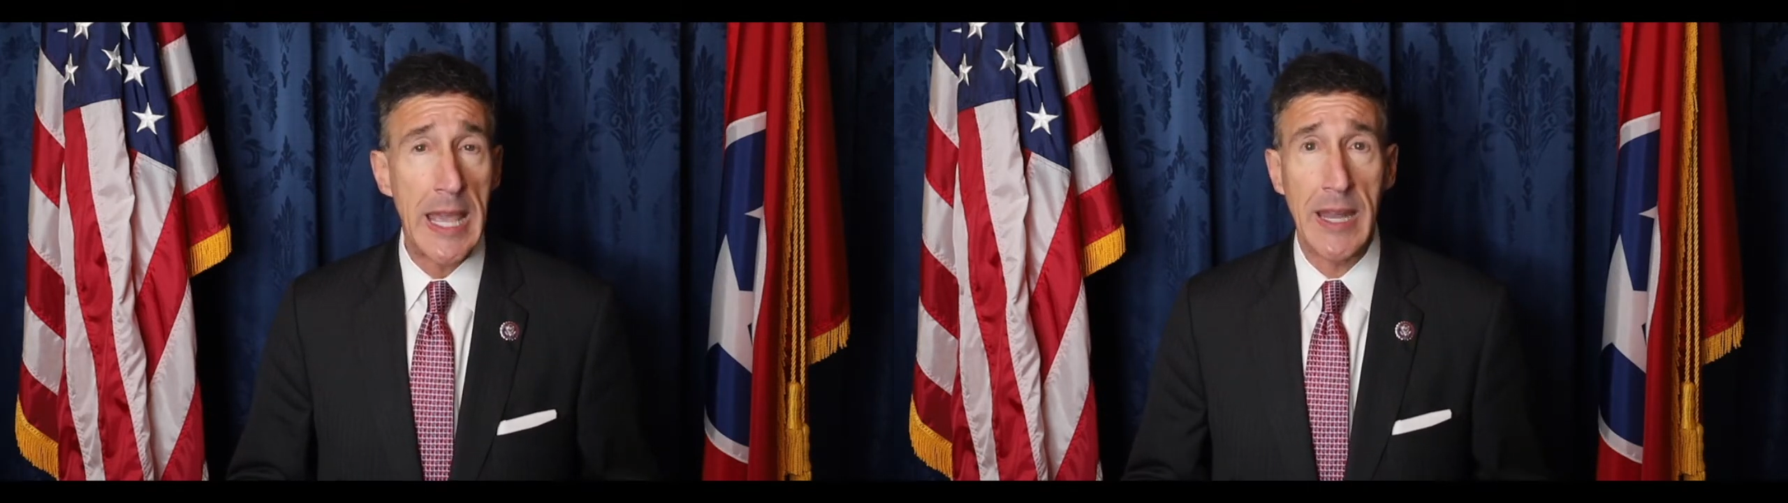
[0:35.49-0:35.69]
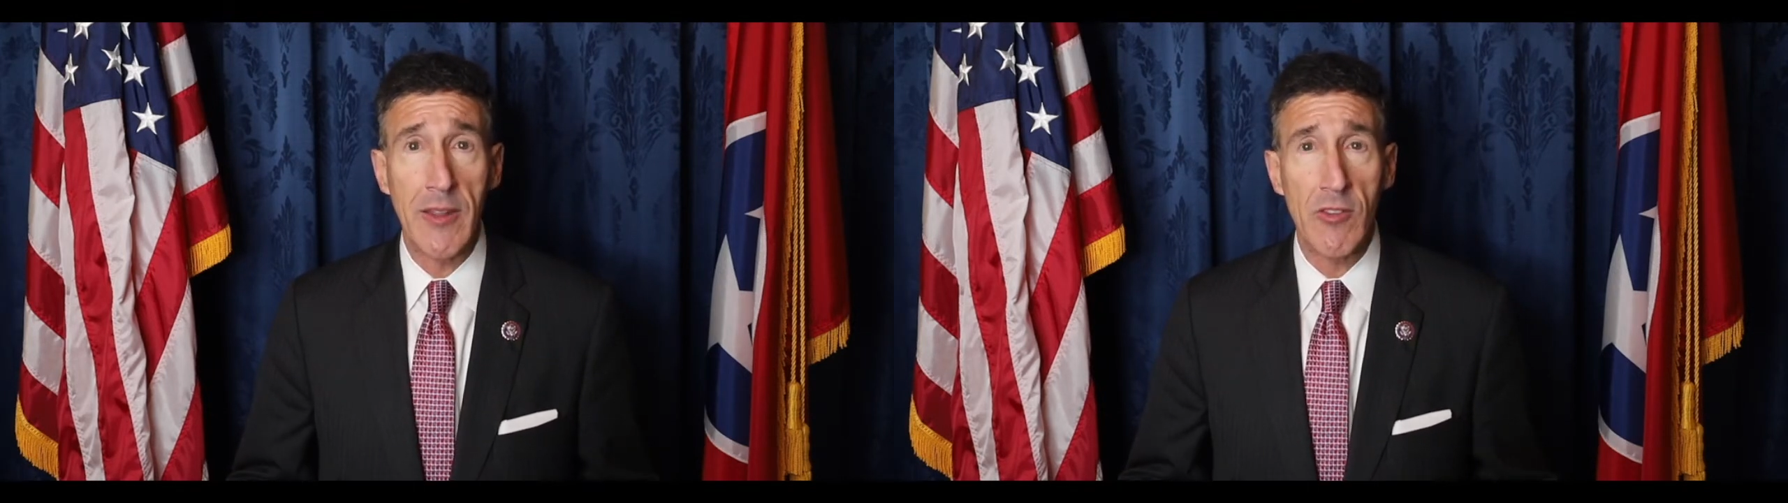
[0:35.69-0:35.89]

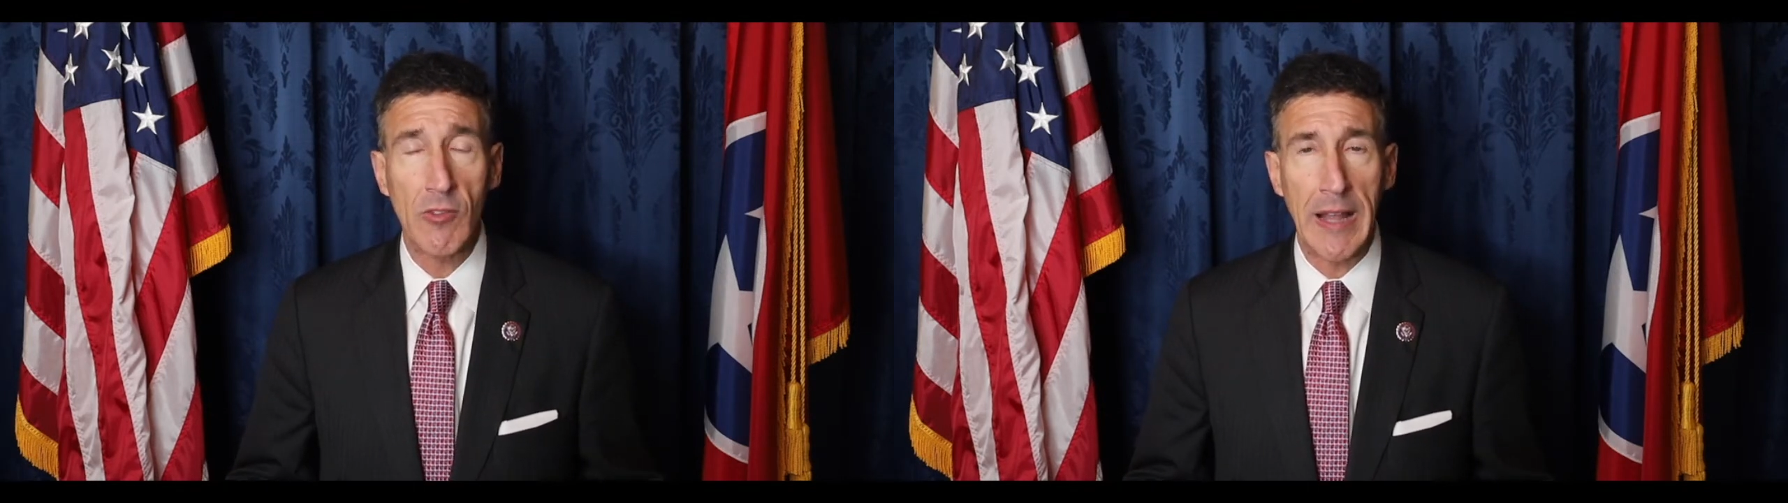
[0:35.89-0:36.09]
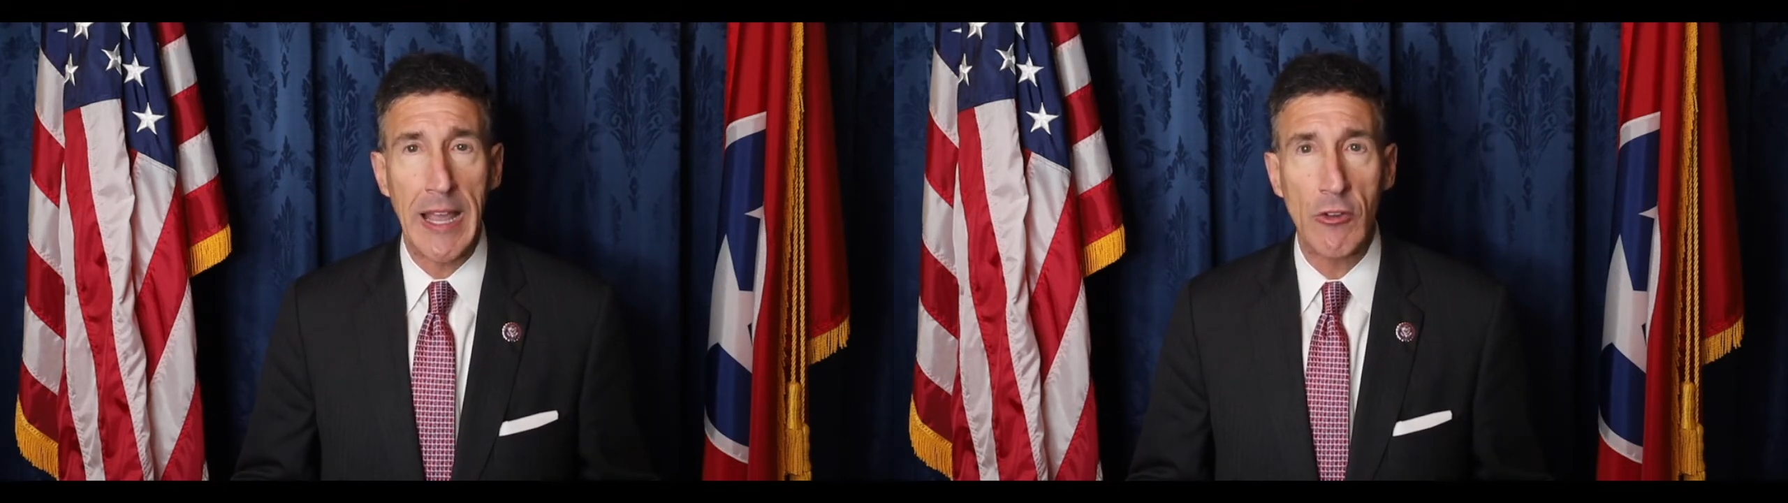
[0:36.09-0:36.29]
And in
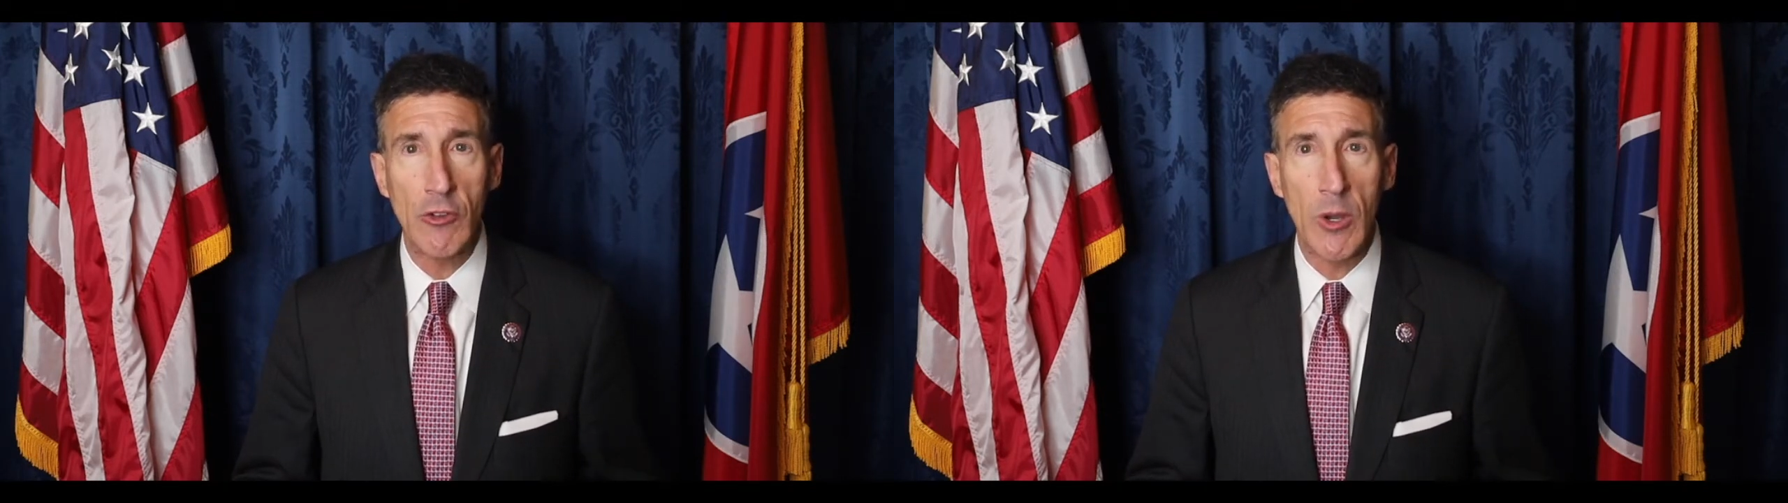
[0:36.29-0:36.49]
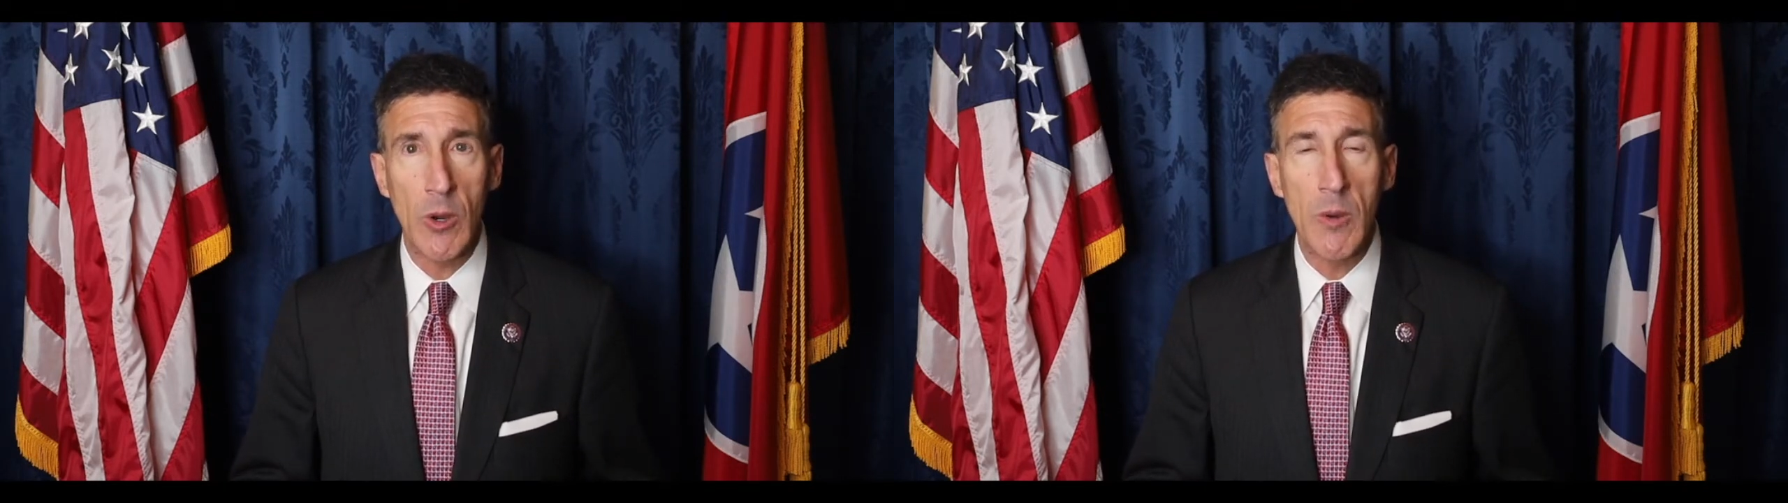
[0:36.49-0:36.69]
this
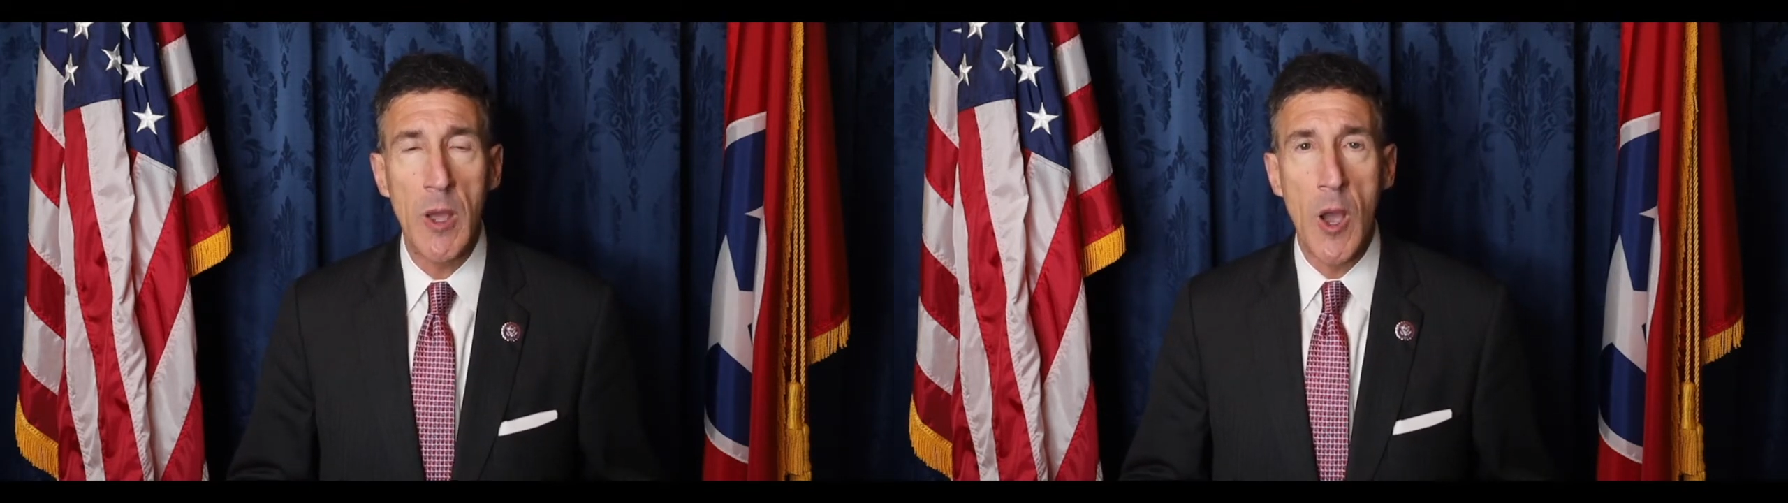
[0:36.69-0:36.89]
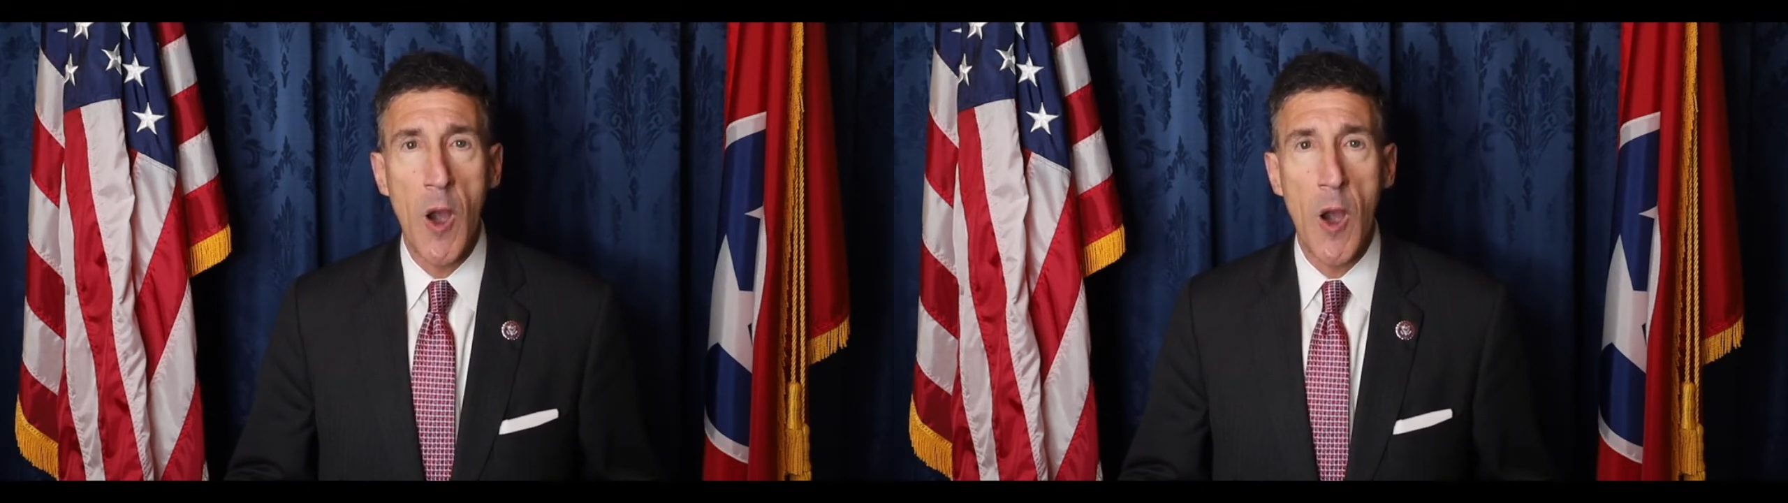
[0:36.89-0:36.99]
last year,